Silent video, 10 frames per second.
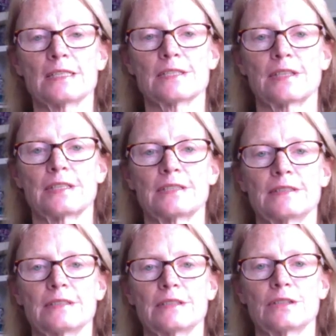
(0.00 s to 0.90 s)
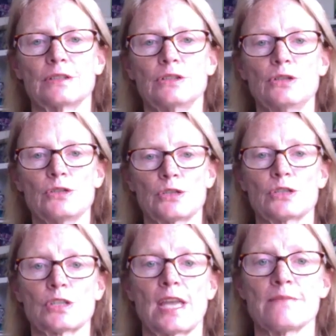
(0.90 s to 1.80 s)
study used the
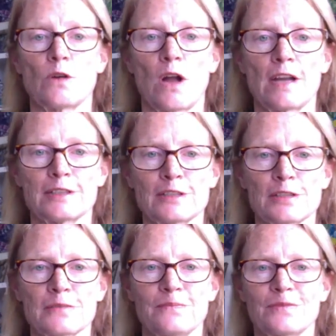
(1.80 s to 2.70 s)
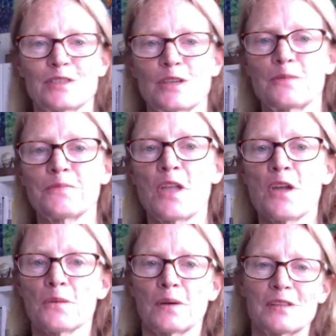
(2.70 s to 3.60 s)
same riders. So
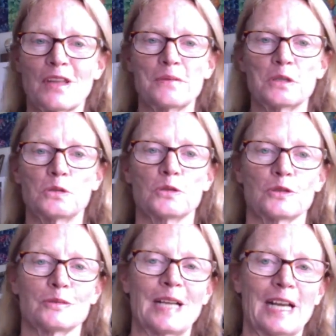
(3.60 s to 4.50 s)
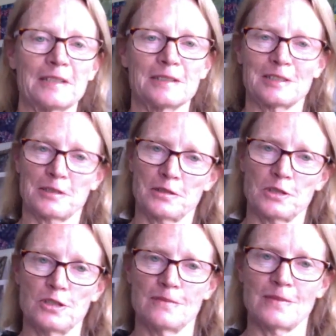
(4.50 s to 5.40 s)
whether they were good or bad, let's
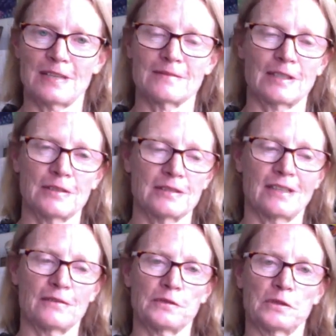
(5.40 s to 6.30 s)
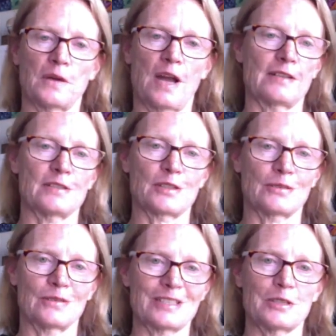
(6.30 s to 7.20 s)
assume I think they had 4 riders. So
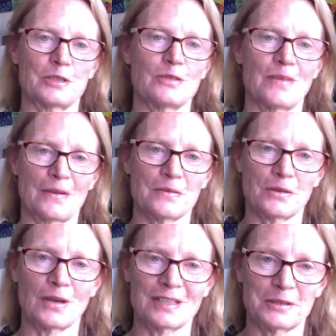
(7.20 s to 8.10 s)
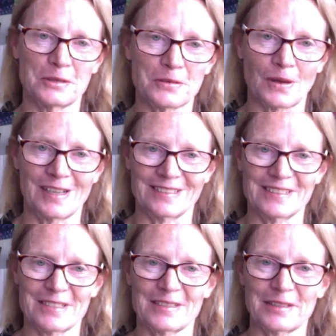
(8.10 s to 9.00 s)
let's assume they were quite good
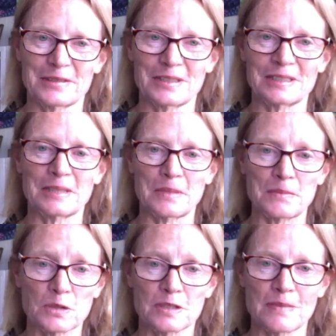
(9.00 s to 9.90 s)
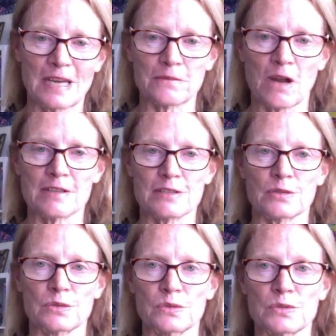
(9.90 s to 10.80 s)
riders. I don't think they'd be putting bad riders
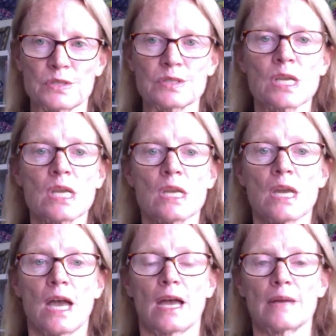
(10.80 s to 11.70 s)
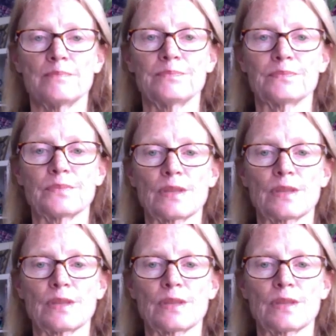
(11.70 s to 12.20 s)
on horses. And,